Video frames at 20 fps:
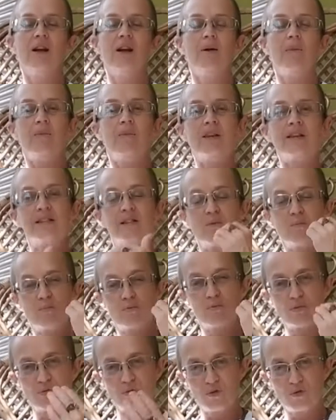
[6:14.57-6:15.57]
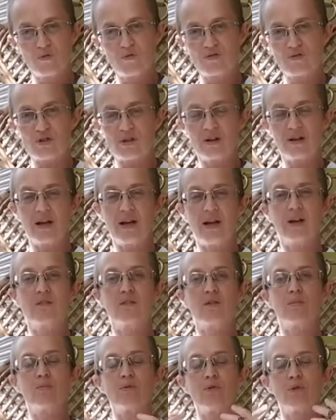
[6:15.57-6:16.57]
This improves your life,
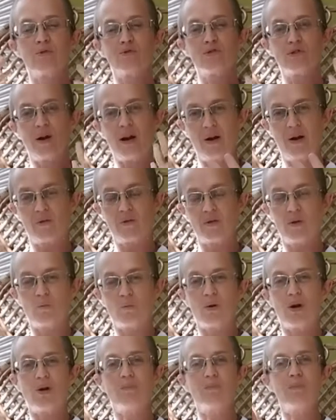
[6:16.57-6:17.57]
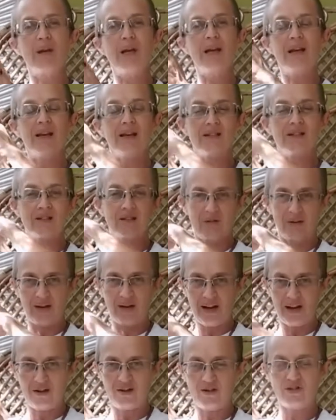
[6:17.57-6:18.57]
improves your health and well-being. It's known in
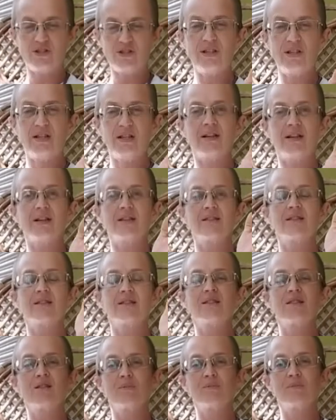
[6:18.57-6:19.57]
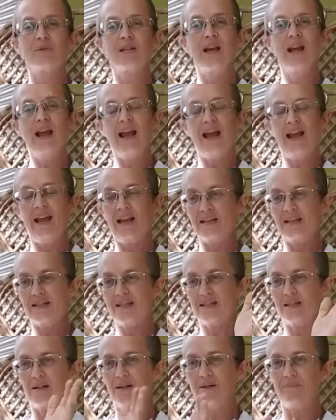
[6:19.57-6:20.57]
energy healing systems. It's,